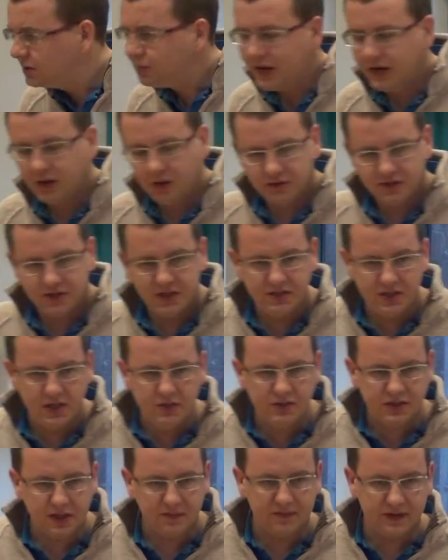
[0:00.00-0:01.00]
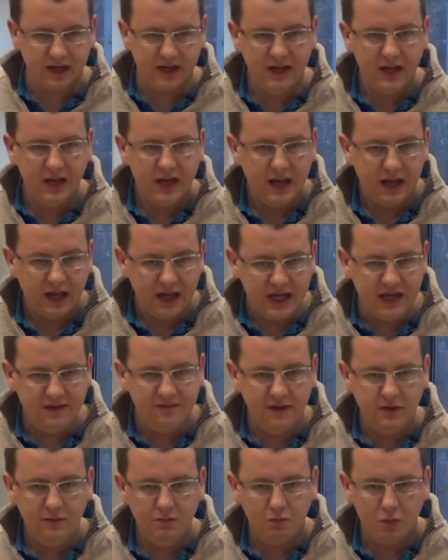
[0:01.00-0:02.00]
went on to do something
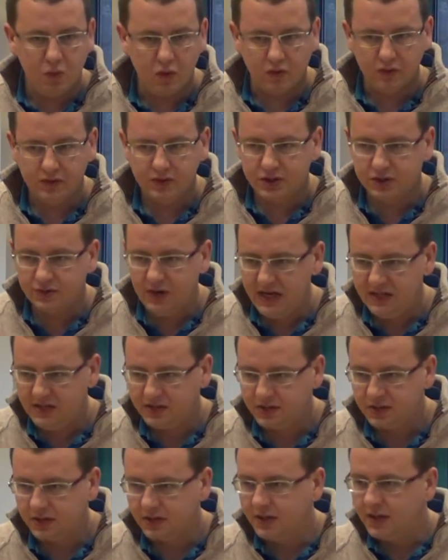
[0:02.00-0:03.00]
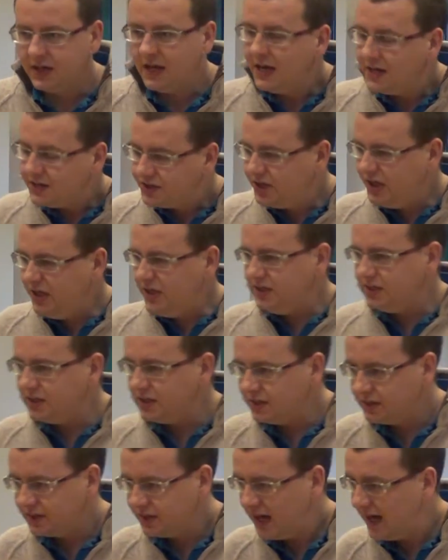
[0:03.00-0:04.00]
even more strange.
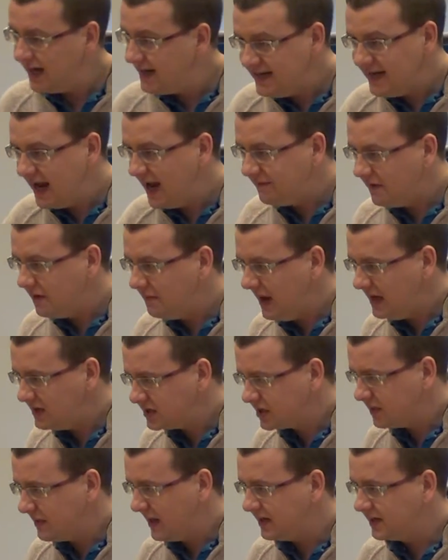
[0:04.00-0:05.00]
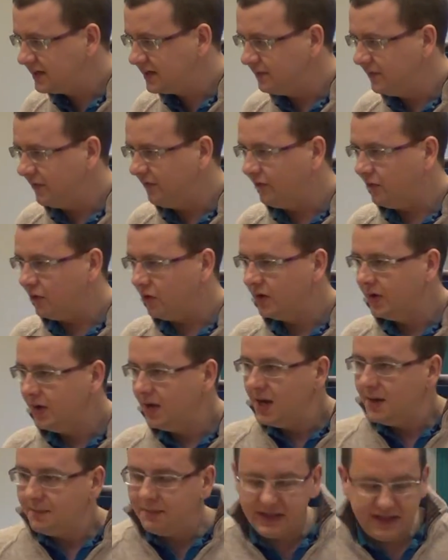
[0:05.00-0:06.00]
Jesus had never met Samantha before.
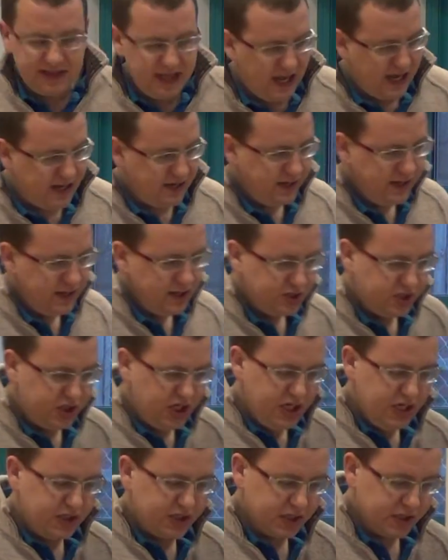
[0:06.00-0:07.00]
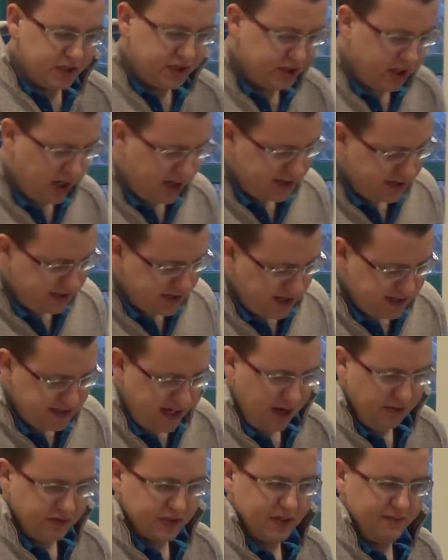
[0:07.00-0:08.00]
But then Jesus started to
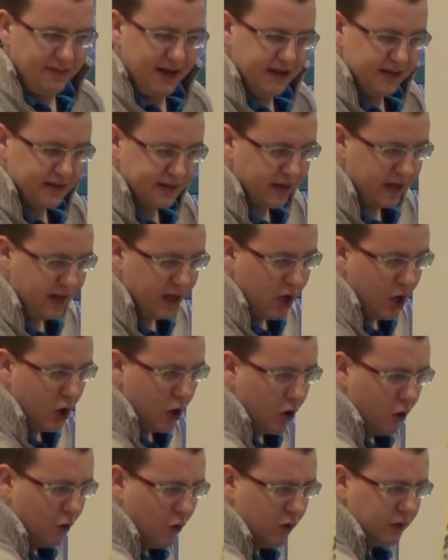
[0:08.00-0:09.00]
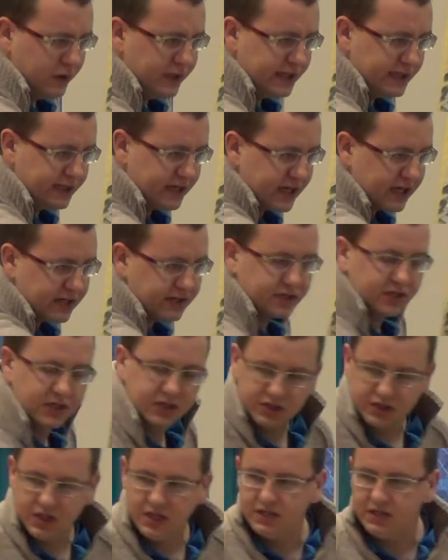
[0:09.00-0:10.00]
tell Samantha all the things that
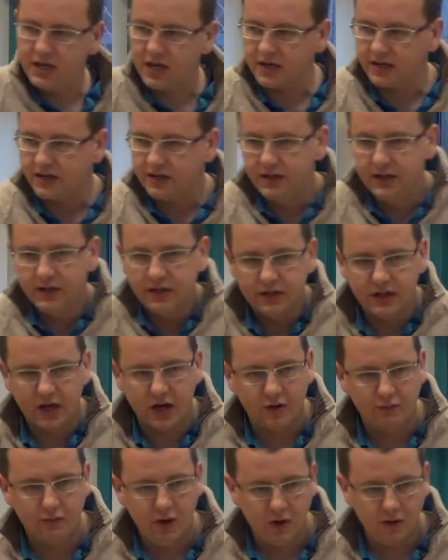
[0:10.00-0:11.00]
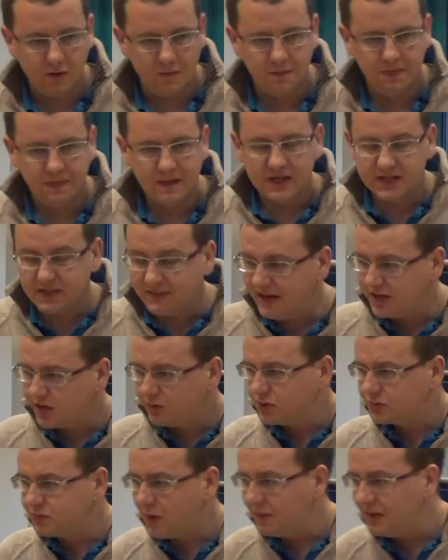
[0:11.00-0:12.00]
she'd done that are wrong. Samantha
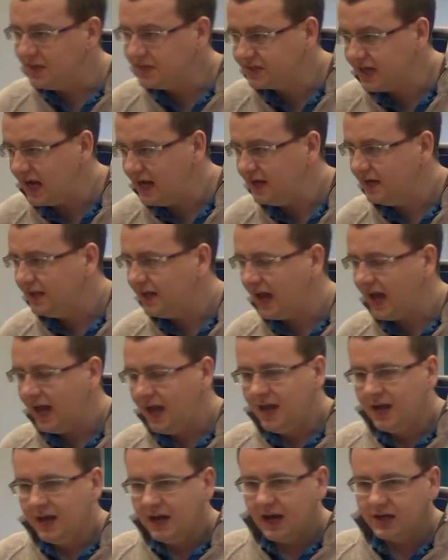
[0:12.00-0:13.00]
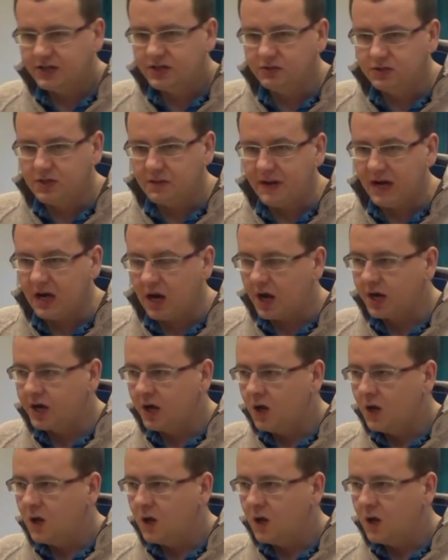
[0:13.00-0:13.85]
was probably standing there and she was a bit like,